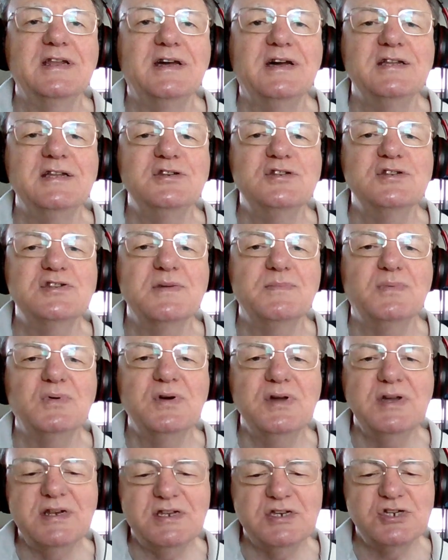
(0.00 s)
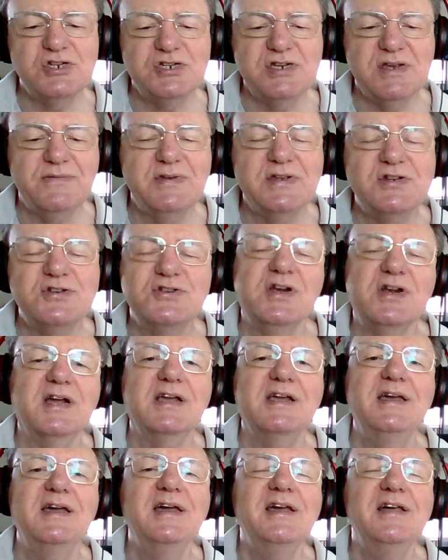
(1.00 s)
line. Just a boy in a Chevy
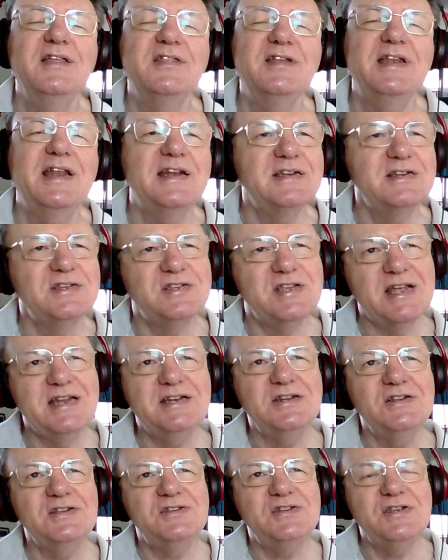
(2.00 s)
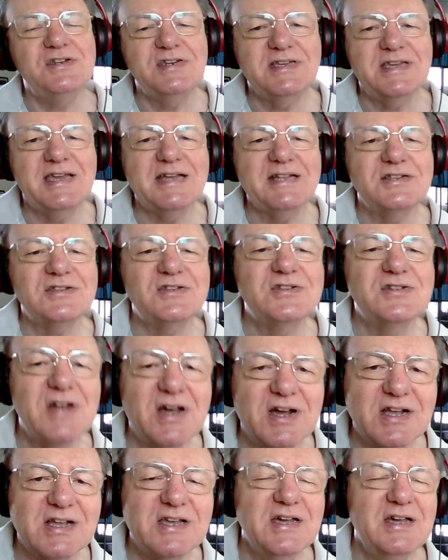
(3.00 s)
truck that had a tendency to get
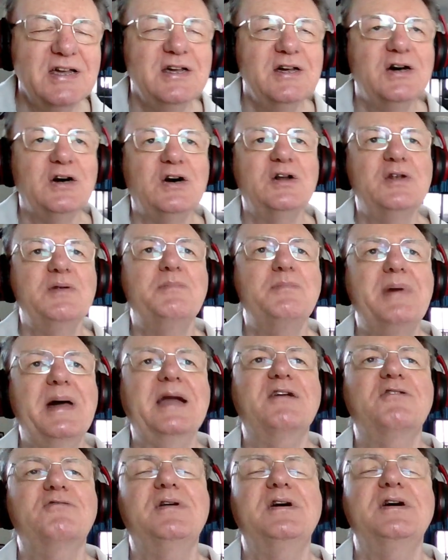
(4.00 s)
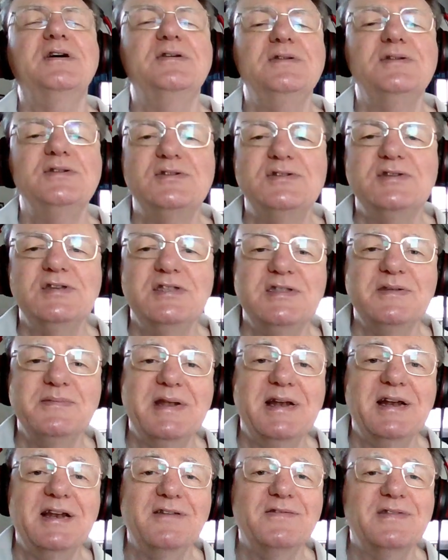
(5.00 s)
stuck on back roads in the
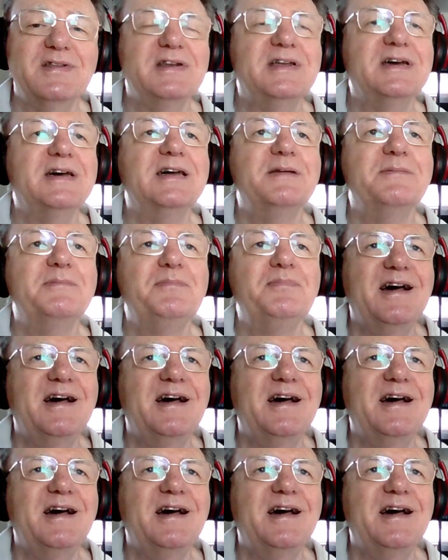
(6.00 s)
middle of the night.